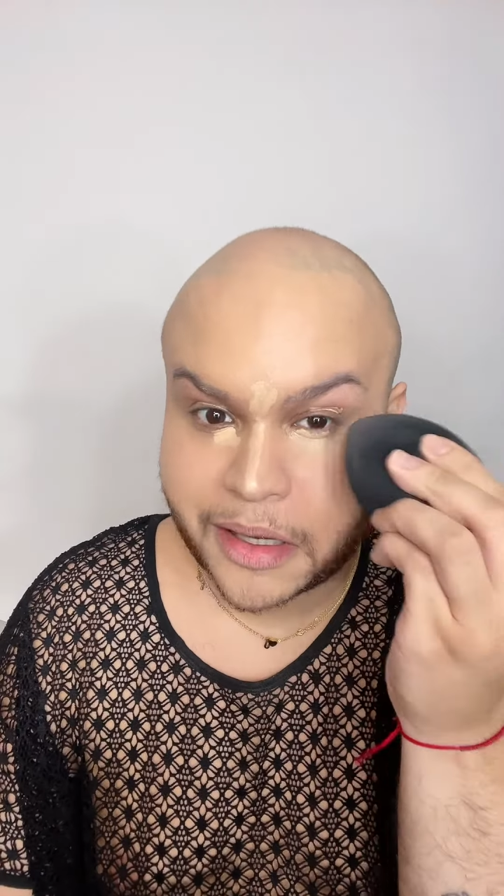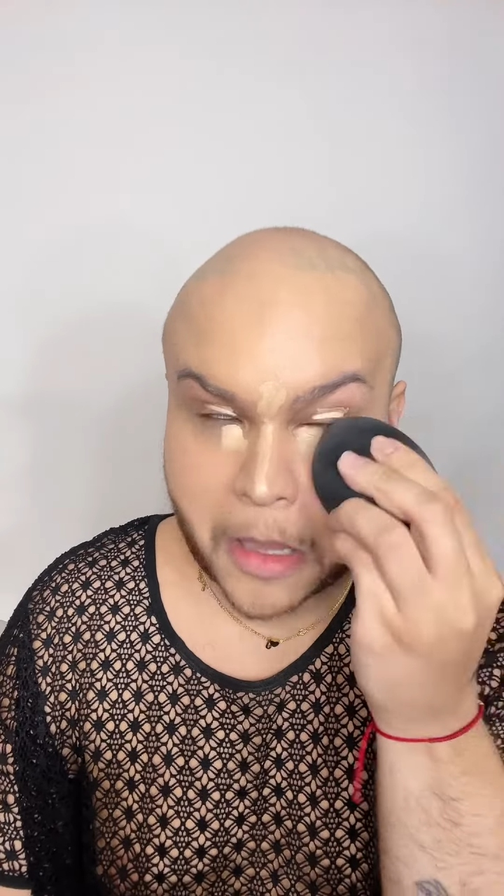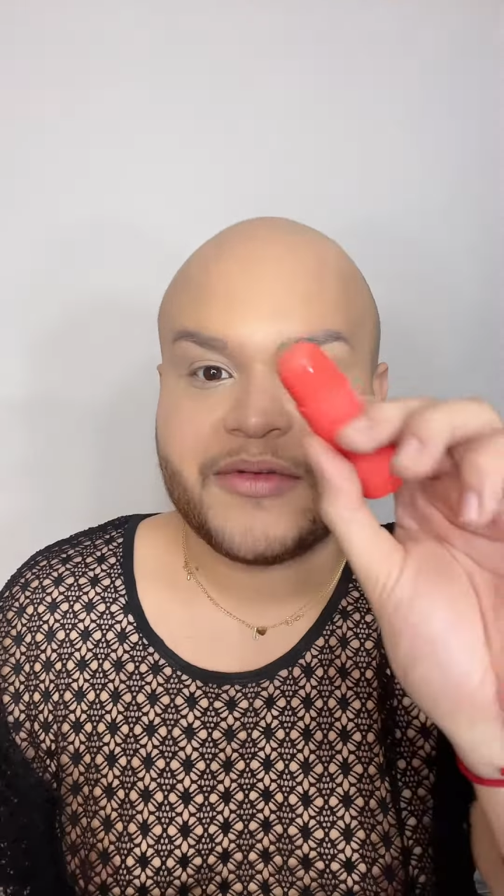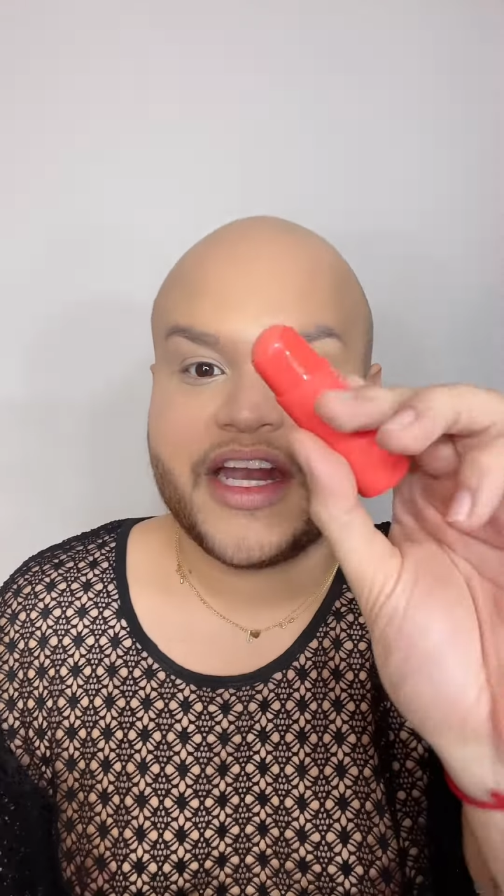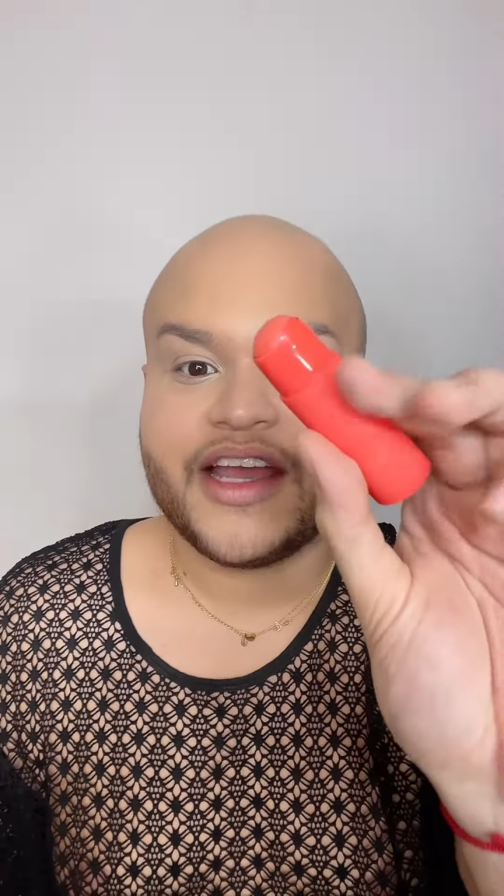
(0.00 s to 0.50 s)

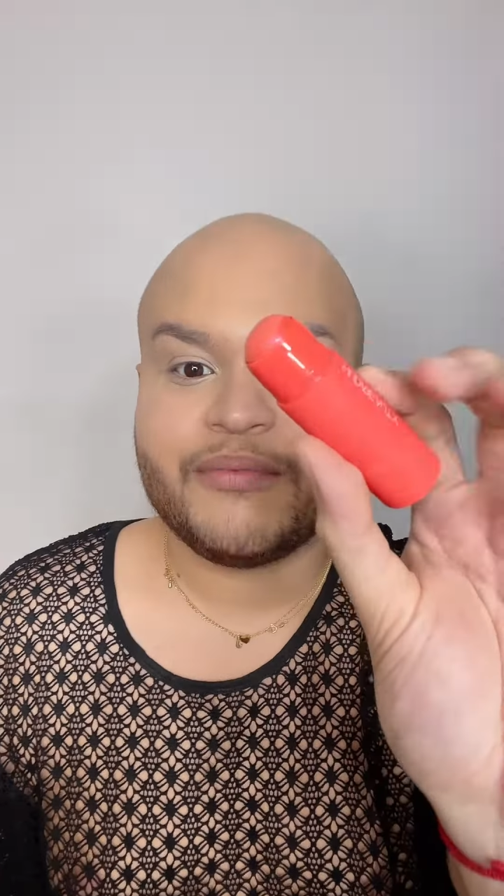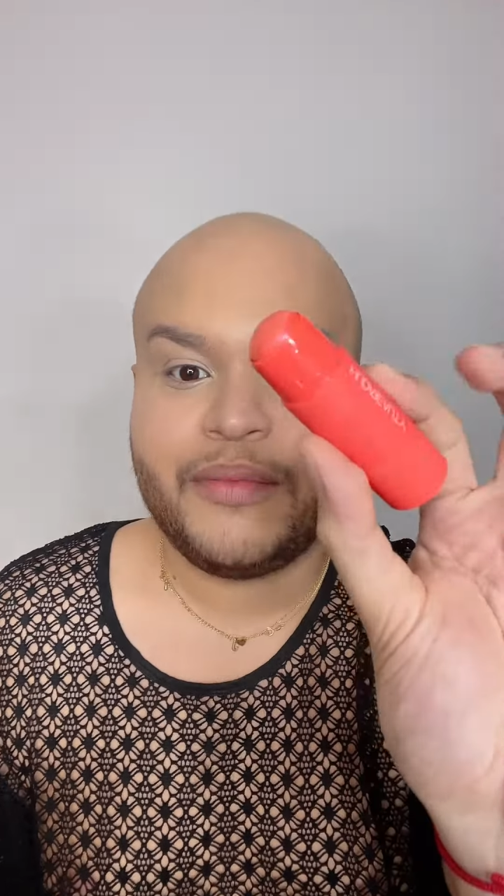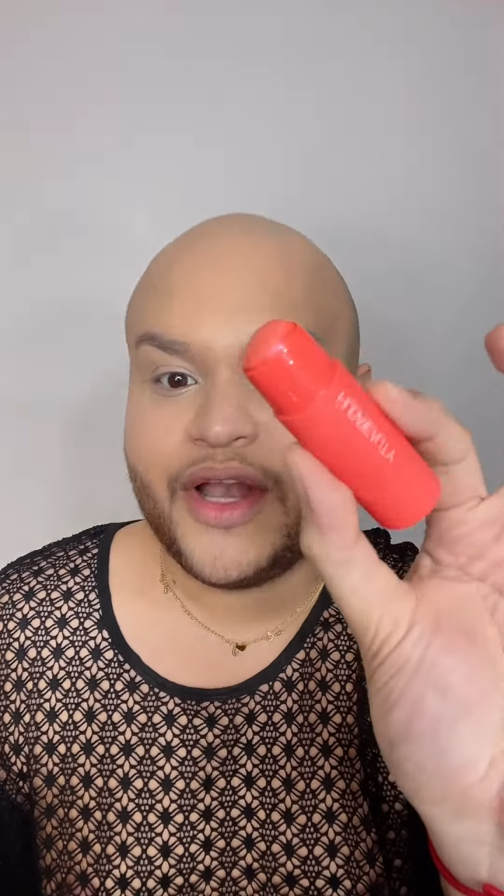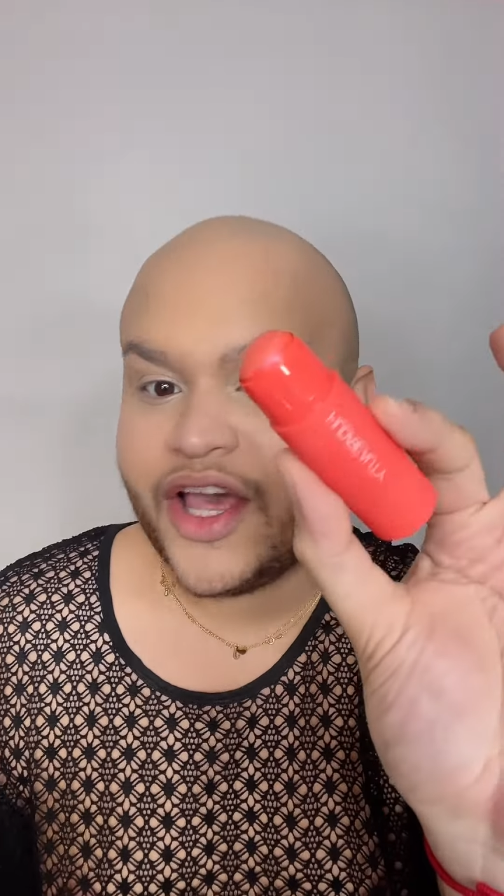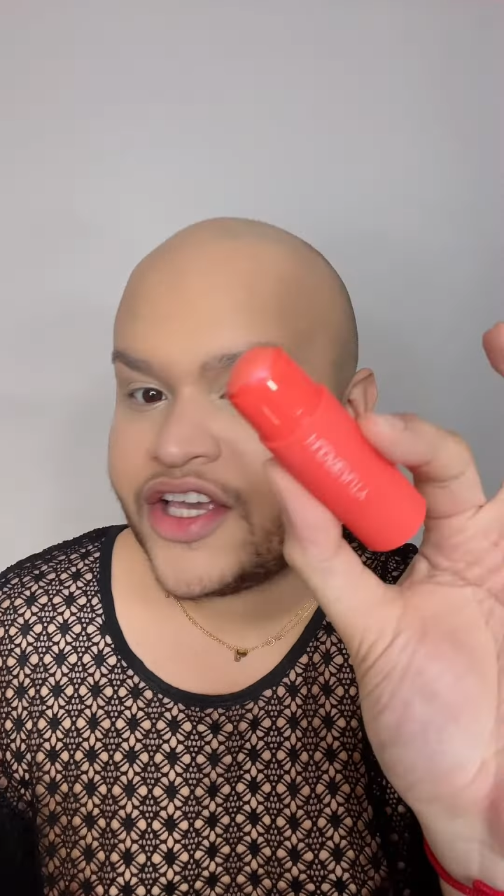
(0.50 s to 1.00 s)
I'm gonna
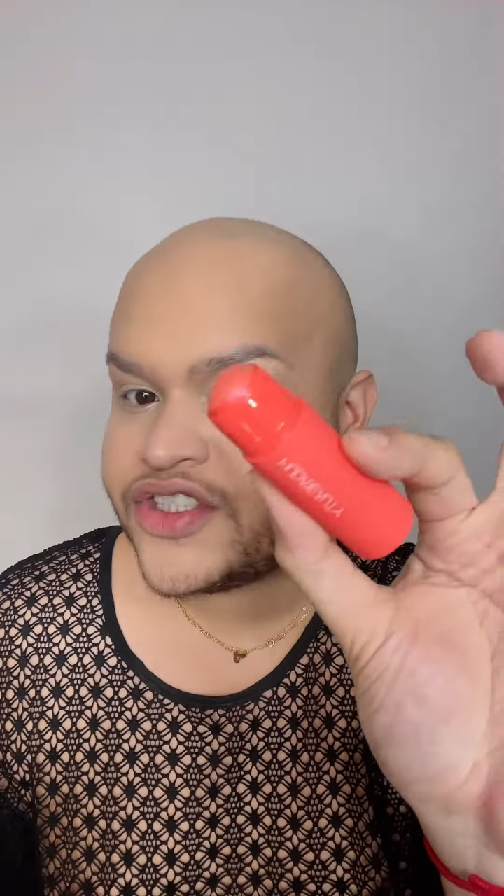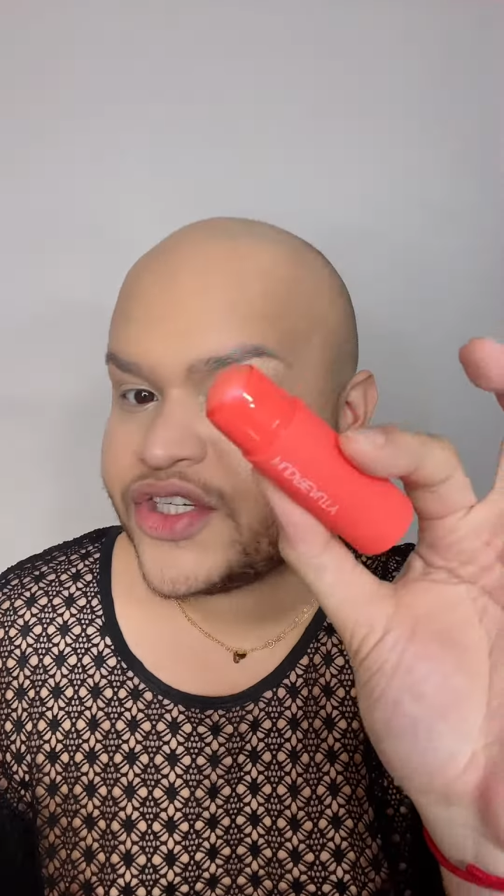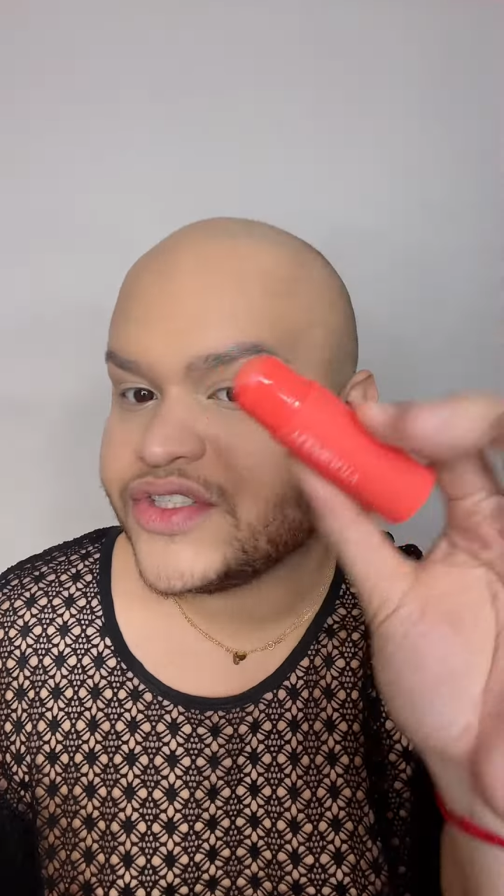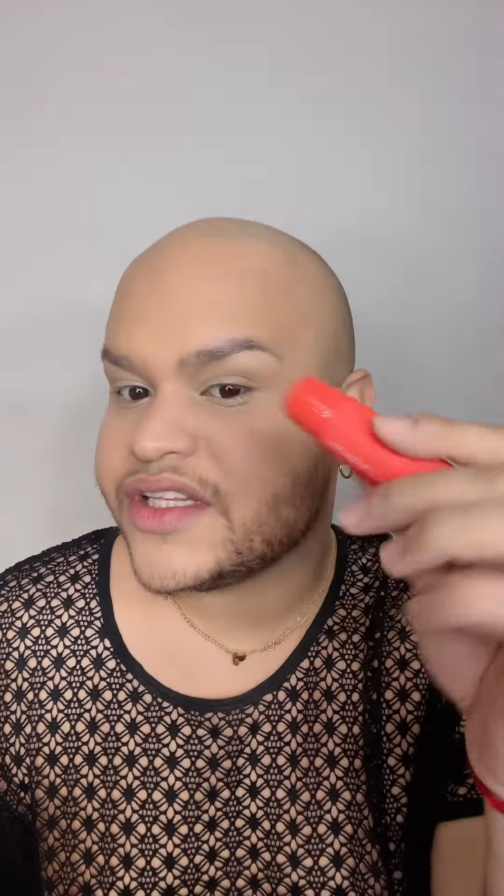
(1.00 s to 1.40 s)
blush using